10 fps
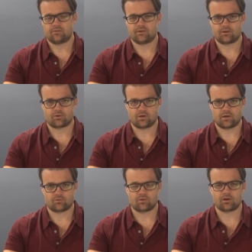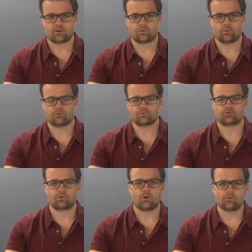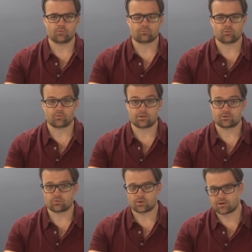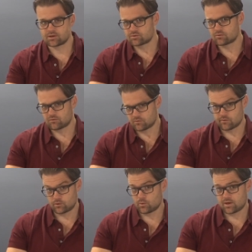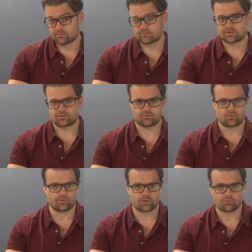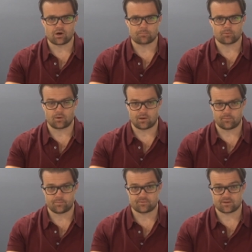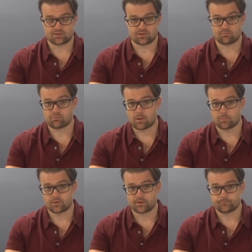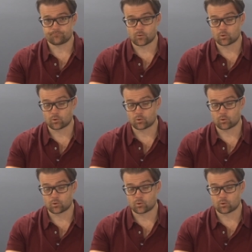the green card holder should also prove additional connections to the U.S., such as holding possession of property,